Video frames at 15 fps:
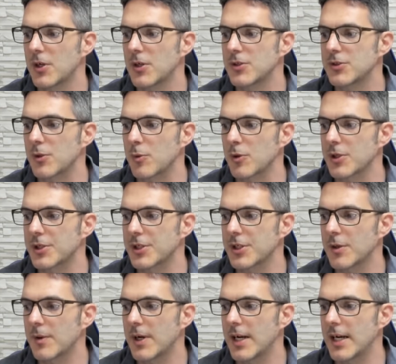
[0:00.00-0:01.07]
So we're going to
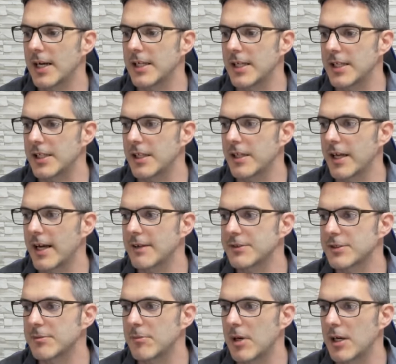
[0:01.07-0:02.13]
go ahead, and they have
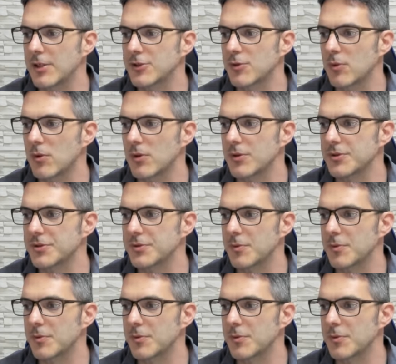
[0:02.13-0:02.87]
some modules